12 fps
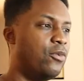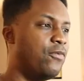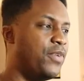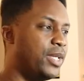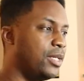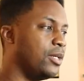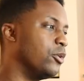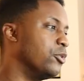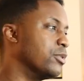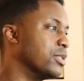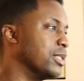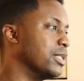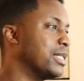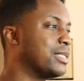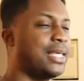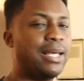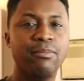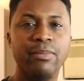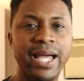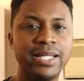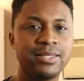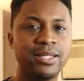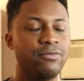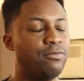videos and just get mad
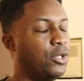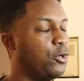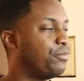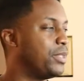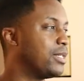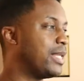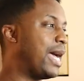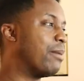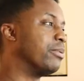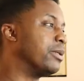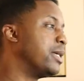stuff. Nope, didn't happen.